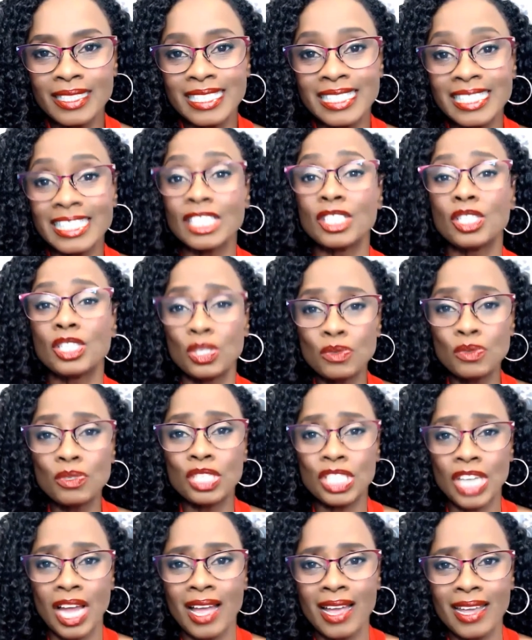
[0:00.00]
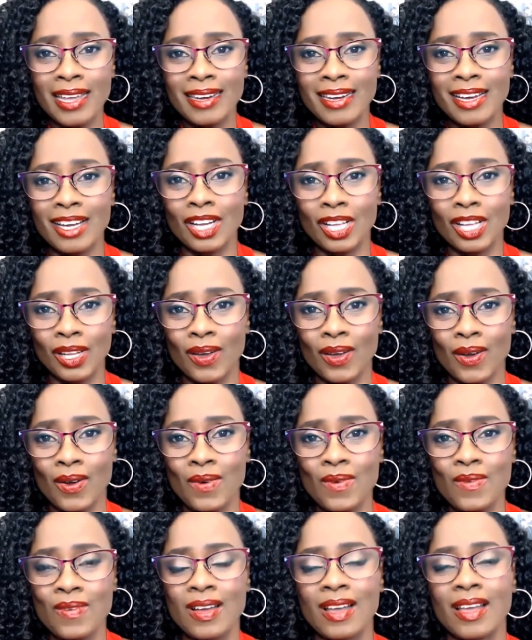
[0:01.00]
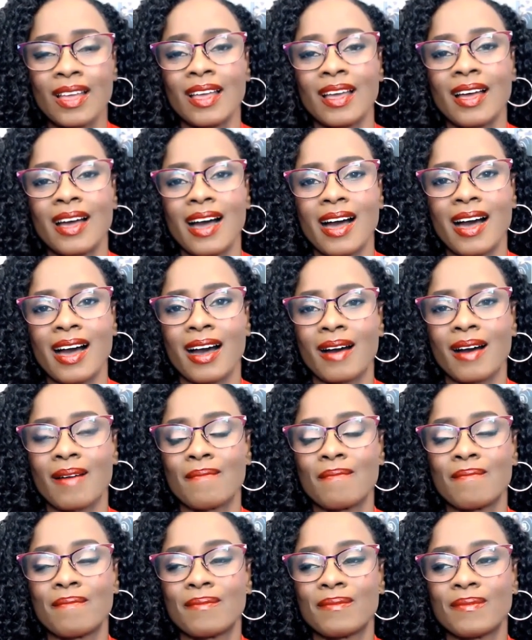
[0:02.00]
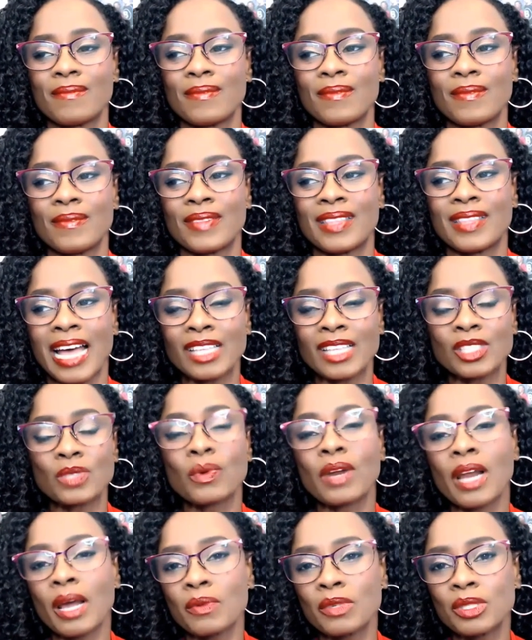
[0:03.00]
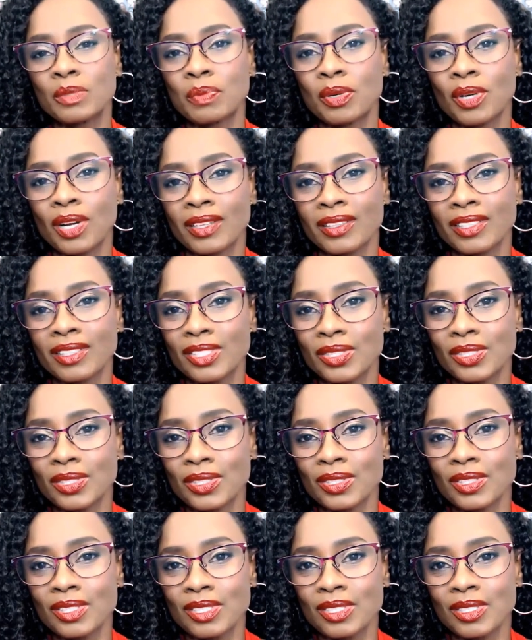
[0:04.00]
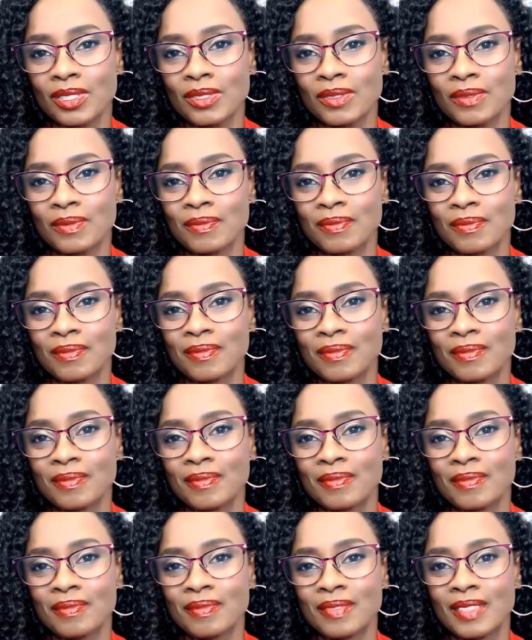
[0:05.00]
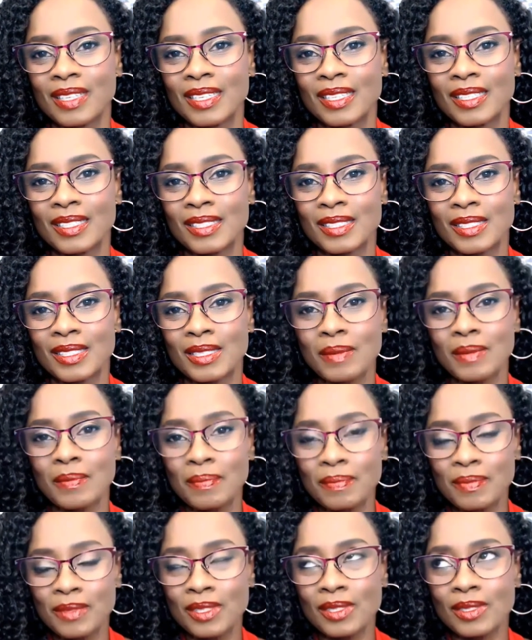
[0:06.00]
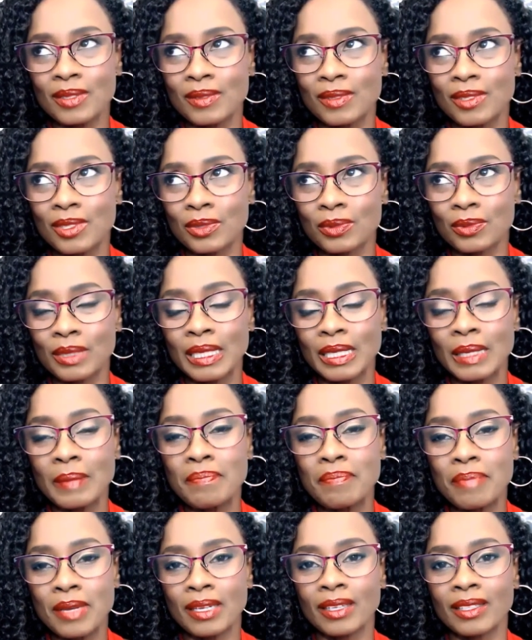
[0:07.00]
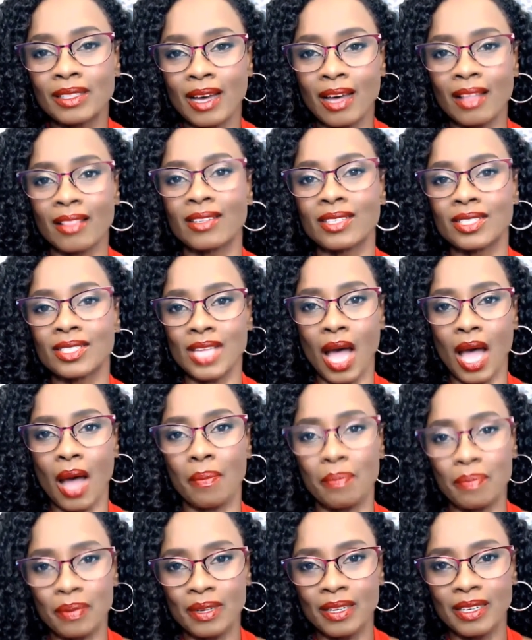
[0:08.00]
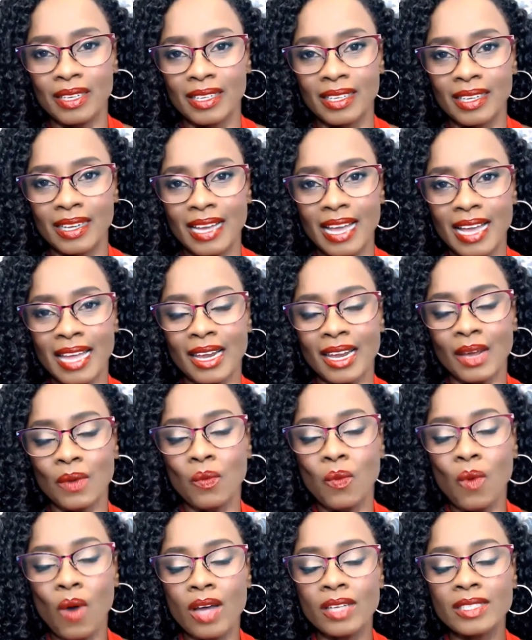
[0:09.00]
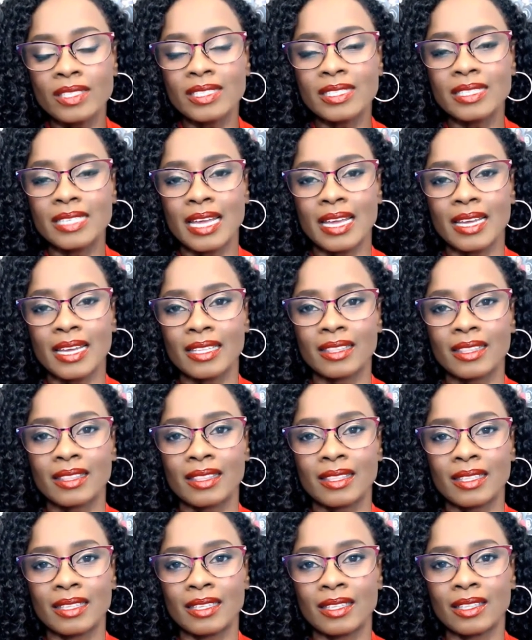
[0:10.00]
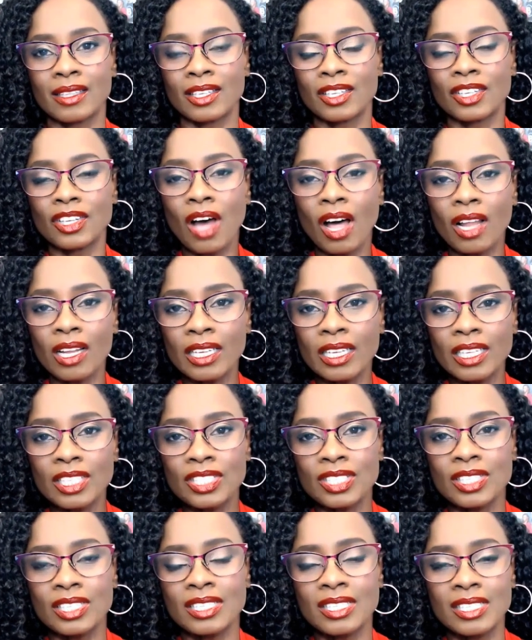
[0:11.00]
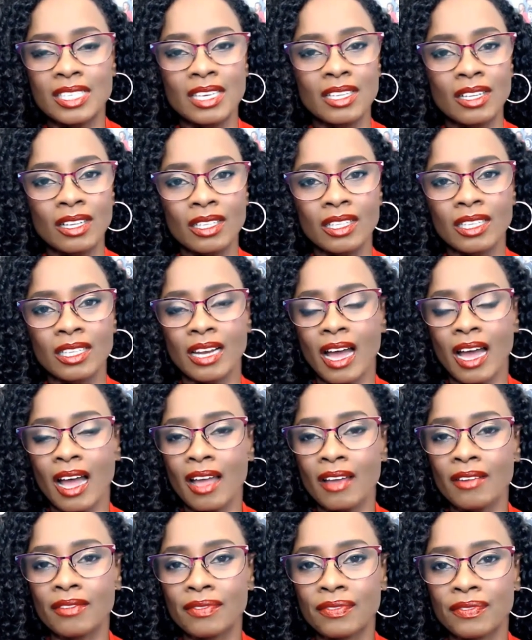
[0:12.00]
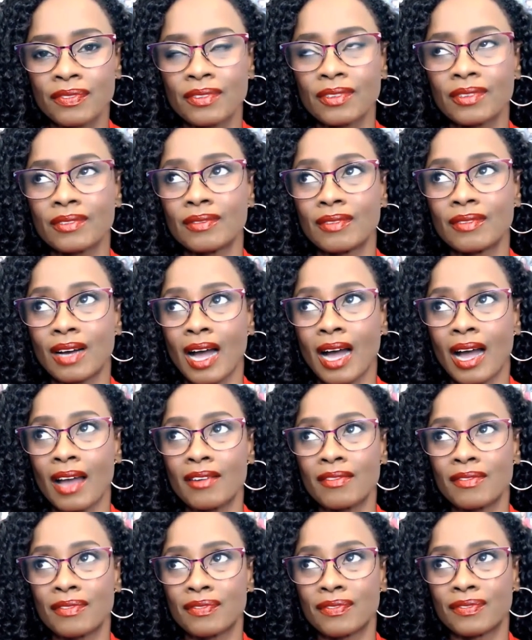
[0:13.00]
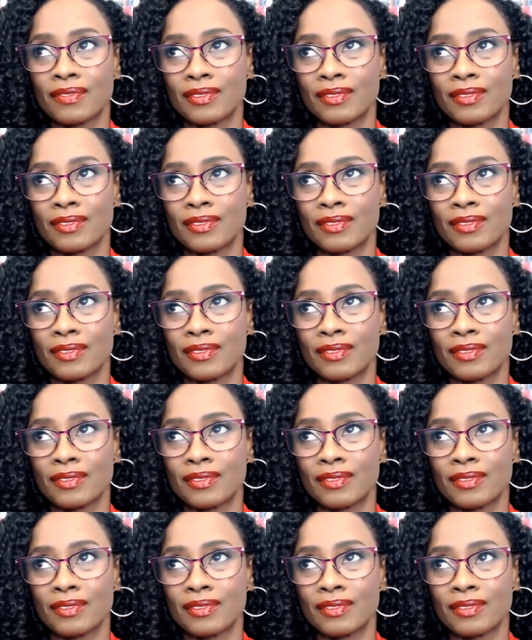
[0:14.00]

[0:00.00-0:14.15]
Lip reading: to see you shine and glow. That's what I was put on this earth to do, to really build others up. And I want to take the knowledge and the skill that I've